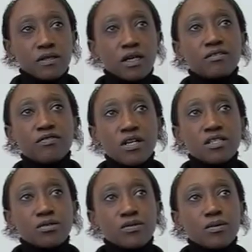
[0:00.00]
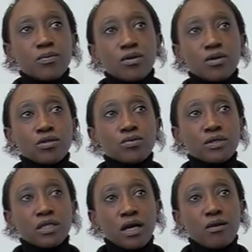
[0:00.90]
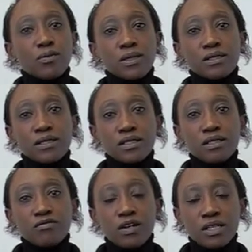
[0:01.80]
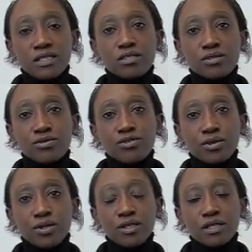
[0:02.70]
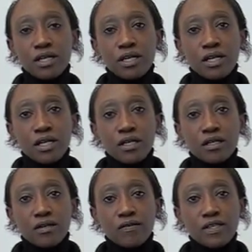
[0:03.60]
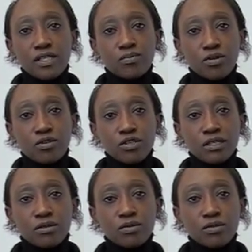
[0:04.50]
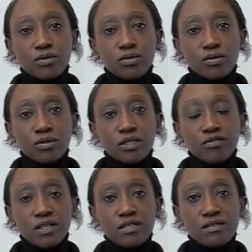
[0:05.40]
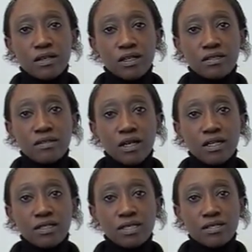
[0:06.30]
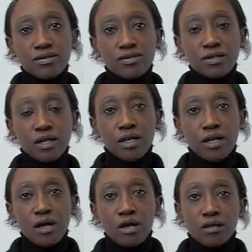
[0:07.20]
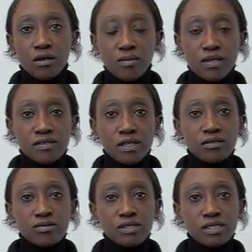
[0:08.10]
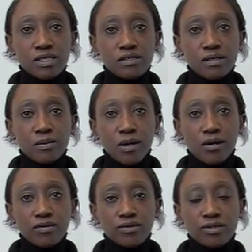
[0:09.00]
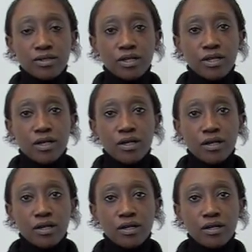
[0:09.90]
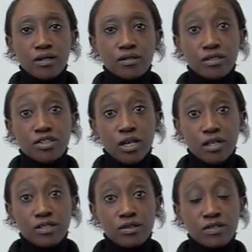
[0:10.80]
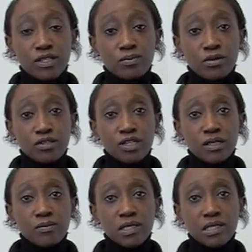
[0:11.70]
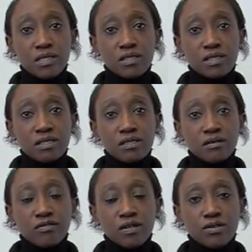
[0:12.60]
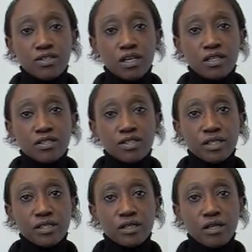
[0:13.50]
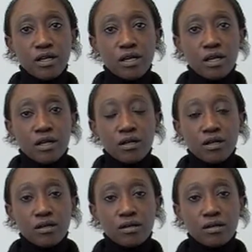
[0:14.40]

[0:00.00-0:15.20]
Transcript: the advisory board, we have been invited to join this project to give insight, ideas, comments and critiques about the challenge of this project, because it's a very challenging uh,